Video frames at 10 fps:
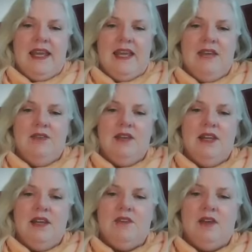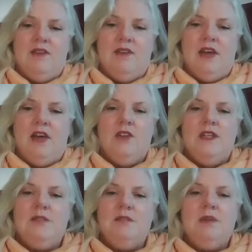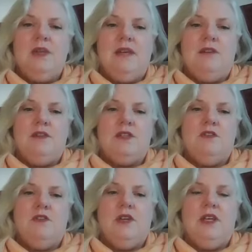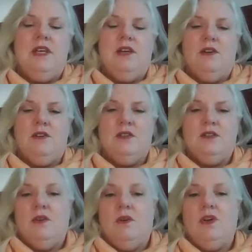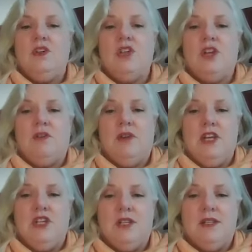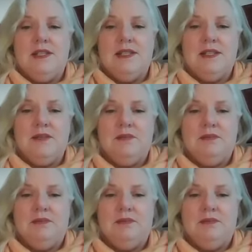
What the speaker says: even if I have held these beliefs for years or generations.